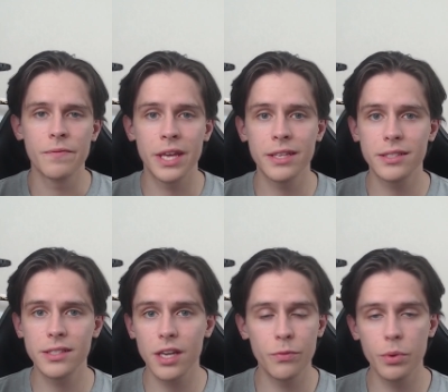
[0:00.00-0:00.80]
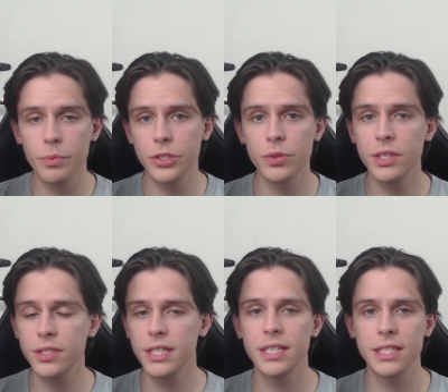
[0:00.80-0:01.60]
In the sense of when we do this
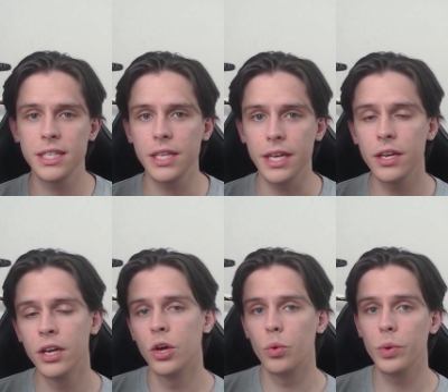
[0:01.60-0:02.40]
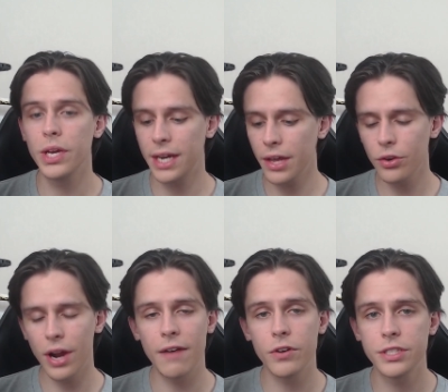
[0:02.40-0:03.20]
D&D league, we can either
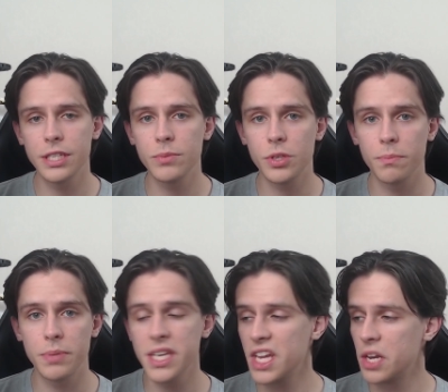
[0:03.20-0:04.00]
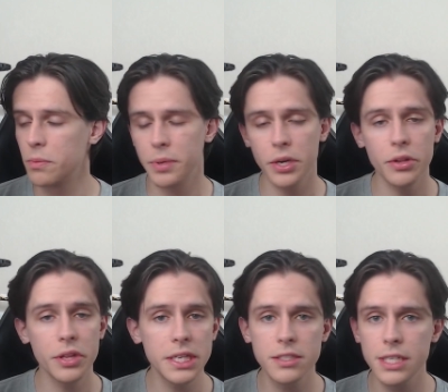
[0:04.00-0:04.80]
have our teams compete in
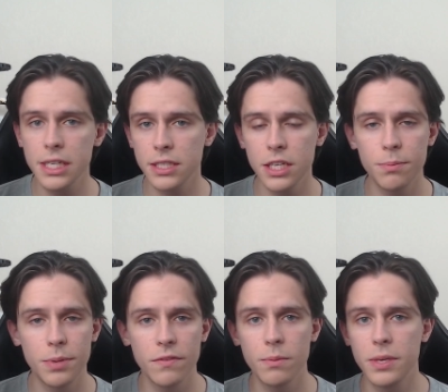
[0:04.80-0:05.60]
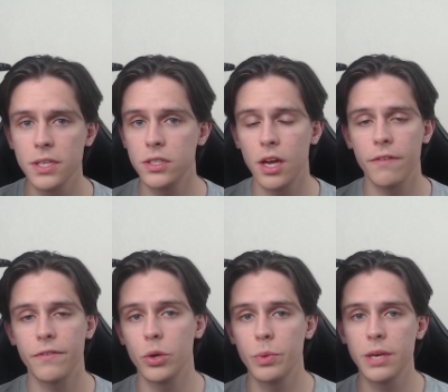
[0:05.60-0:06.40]
purely D&D PvP stuff
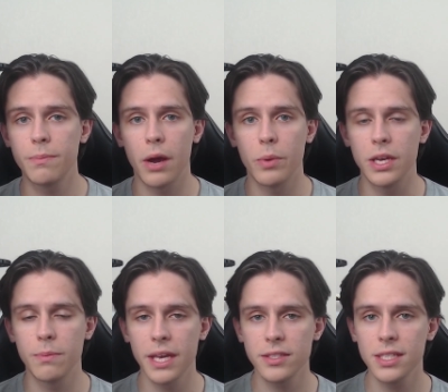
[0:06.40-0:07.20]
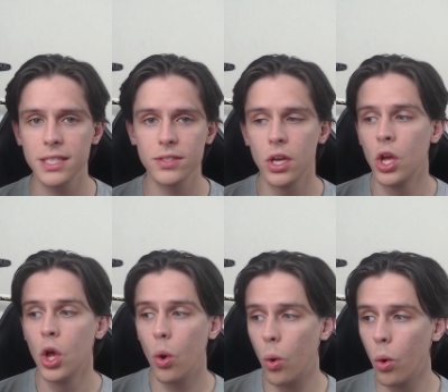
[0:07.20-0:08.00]
on a week by week basis
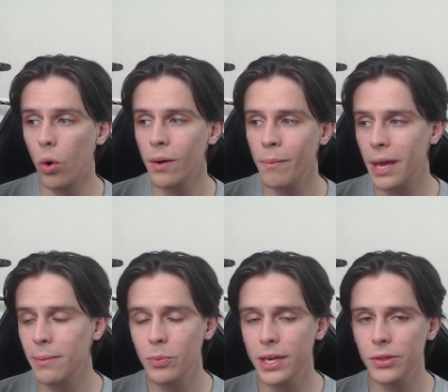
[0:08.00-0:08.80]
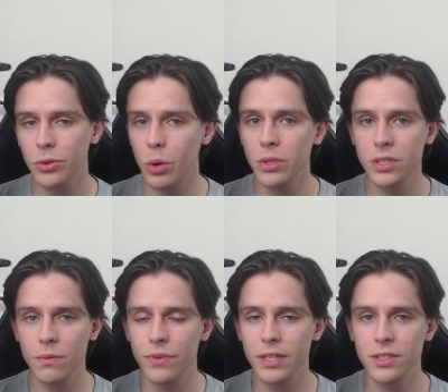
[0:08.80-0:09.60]
or maybe we can throw in
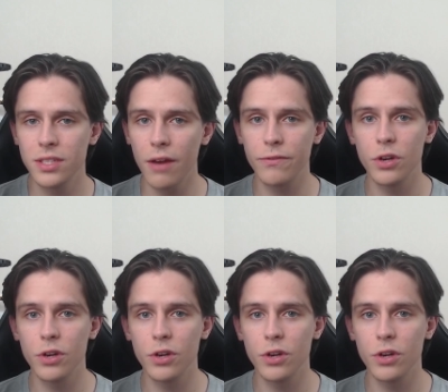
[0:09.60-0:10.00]
some fun stuff.